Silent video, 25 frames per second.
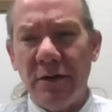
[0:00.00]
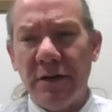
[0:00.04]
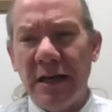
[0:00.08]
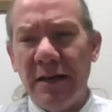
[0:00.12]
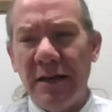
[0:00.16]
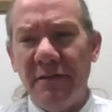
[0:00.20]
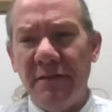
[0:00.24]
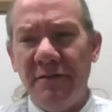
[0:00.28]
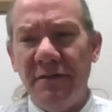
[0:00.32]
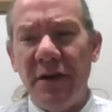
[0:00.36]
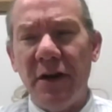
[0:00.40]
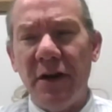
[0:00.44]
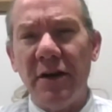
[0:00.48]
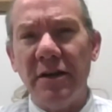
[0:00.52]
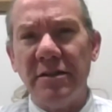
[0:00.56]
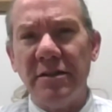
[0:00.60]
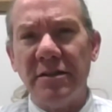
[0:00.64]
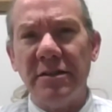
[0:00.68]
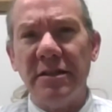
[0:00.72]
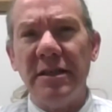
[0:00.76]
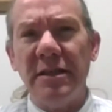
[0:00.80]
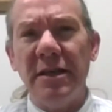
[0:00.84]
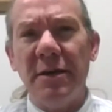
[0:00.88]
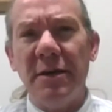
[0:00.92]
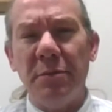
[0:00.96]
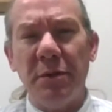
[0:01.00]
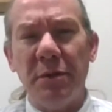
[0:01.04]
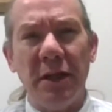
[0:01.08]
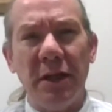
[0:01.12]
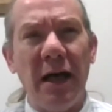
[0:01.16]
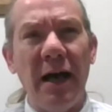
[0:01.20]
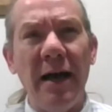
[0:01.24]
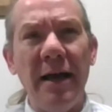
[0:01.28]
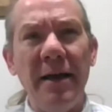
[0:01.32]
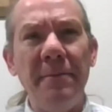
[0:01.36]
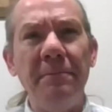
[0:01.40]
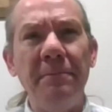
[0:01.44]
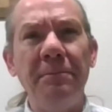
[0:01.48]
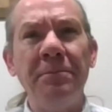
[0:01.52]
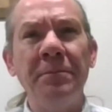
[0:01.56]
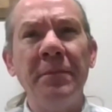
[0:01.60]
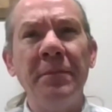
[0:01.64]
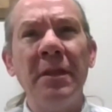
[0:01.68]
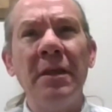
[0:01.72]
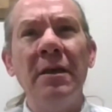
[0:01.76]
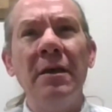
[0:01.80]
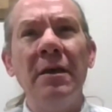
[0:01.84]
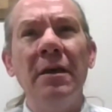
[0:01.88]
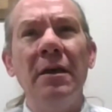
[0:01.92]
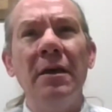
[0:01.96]
kind of variously apply.
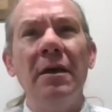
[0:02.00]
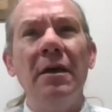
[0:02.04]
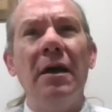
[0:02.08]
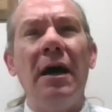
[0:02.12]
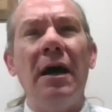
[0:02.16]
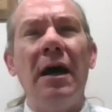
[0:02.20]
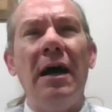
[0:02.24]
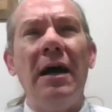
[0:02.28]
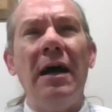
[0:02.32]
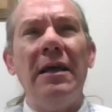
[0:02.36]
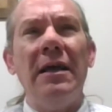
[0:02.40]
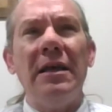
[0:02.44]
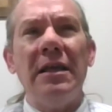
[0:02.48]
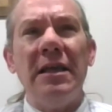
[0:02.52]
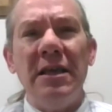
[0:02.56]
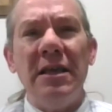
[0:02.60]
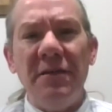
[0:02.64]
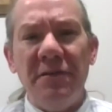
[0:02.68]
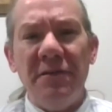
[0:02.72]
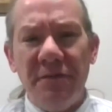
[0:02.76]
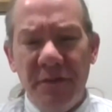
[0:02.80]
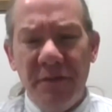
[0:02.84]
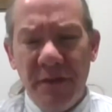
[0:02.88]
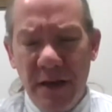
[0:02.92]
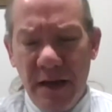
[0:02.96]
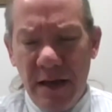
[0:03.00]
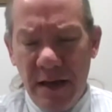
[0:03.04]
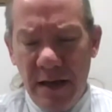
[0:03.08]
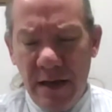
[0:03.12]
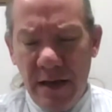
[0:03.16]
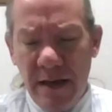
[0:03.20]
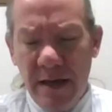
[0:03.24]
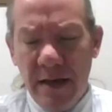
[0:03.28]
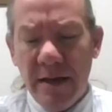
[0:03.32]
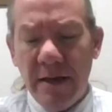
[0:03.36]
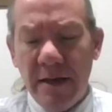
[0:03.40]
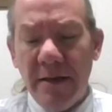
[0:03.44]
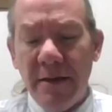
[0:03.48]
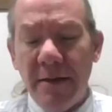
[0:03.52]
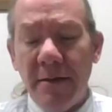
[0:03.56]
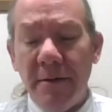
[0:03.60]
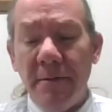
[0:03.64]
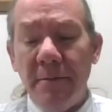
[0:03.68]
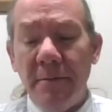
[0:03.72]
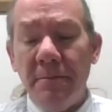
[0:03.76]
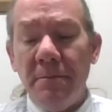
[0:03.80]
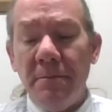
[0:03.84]
If a